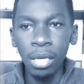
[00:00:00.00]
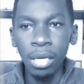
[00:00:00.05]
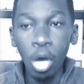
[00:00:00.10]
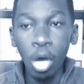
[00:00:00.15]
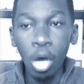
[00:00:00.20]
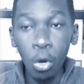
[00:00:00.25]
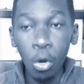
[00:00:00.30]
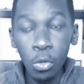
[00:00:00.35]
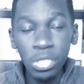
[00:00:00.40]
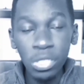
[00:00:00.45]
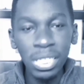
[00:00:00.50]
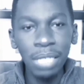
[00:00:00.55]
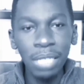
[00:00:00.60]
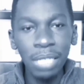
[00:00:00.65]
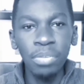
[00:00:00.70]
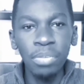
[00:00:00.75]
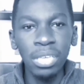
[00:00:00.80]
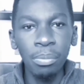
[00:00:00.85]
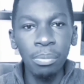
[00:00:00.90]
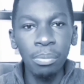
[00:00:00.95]
hosting
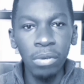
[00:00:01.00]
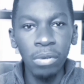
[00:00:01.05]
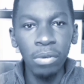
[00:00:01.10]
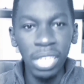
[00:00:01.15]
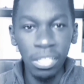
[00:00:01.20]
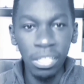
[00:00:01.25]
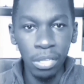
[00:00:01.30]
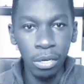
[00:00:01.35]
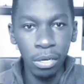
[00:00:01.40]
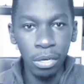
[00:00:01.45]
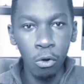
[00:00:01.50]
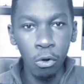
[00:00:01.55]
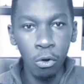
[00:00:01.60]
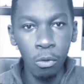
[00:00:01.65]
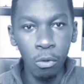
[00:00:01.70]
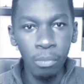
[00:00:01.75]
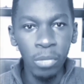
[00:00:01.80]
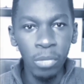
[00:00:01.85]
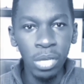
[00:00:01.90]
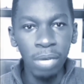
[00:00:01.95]
people in their
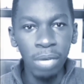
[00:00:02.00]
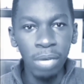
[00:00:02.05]
home.